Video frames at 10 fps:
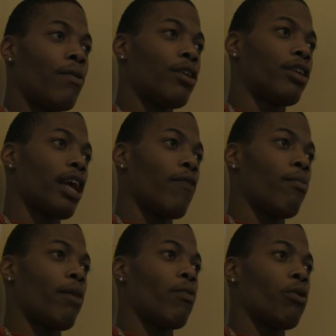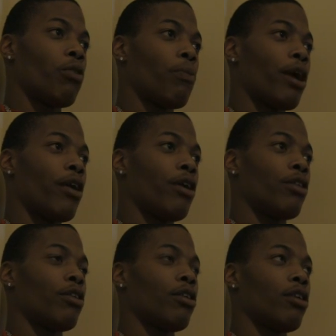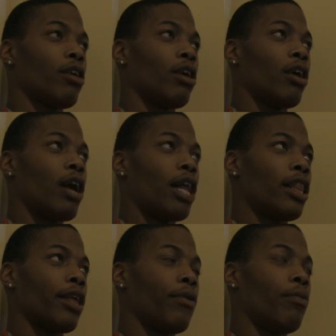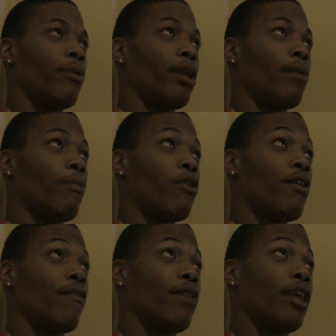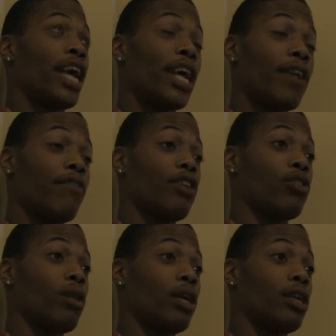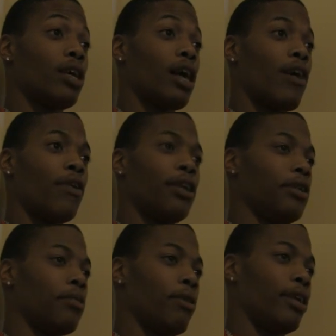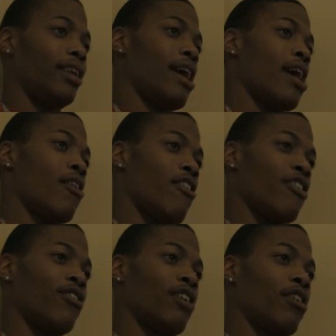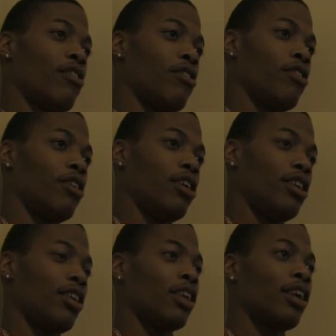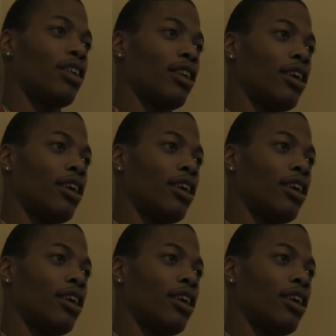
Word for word: would have stayed with my real parents, I think it would have been a more of a negative situation. I would have either been dead or in jail. It's just because of